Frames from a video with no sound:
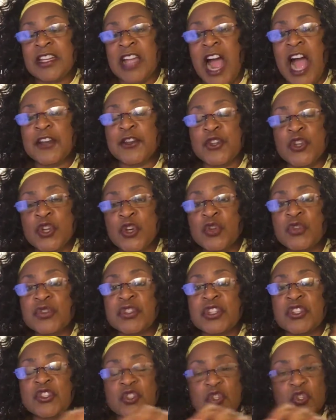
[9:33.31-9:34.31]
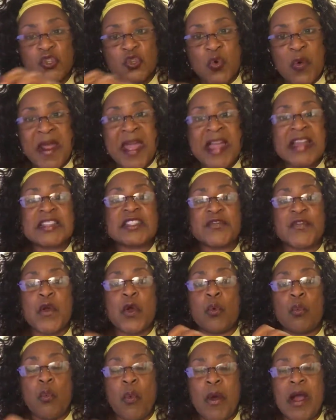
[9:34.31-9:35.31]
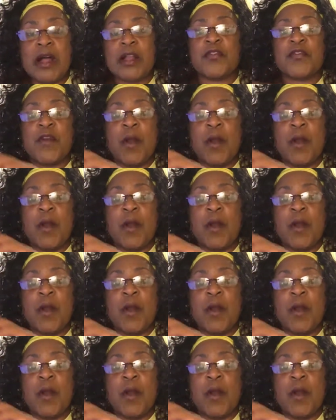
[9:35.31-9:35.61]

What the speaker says: God uses to transfer wealth